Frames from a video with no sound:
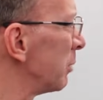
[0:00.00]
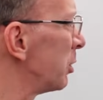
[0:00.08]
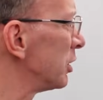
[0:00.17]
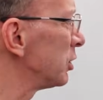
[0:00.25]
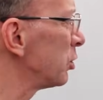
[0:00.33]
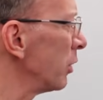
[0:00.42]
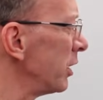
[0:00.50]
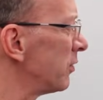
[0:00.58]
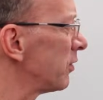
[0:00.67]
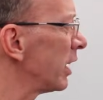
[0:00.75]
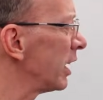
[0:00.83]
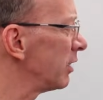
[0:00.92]
I put
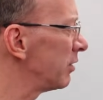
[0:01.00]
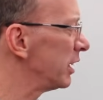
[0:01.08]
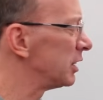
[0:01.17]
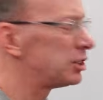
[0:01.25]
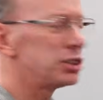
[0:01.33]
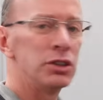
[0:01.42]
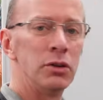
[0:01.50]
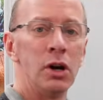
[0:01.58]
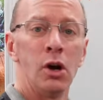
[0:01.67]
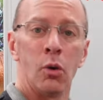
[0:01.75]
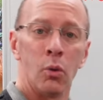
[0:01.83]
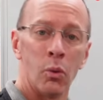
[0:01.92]
25 into
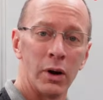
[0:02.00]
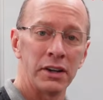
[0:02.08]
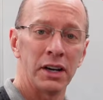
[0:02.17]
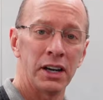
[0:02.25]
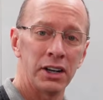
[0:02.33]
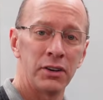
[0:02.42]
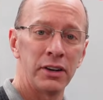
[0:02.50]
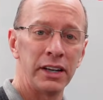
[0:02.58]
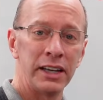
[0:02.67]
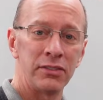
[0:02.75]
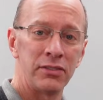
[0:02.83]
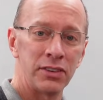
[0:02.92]

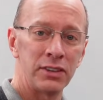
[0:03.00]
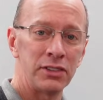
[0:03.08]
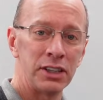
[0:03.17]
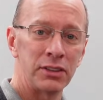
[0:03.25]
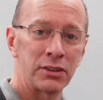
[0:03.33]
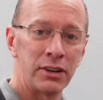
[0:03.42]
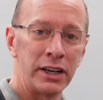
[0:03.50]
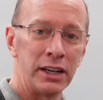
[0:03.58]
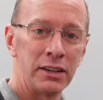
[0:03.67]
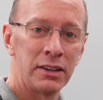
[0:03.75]
153?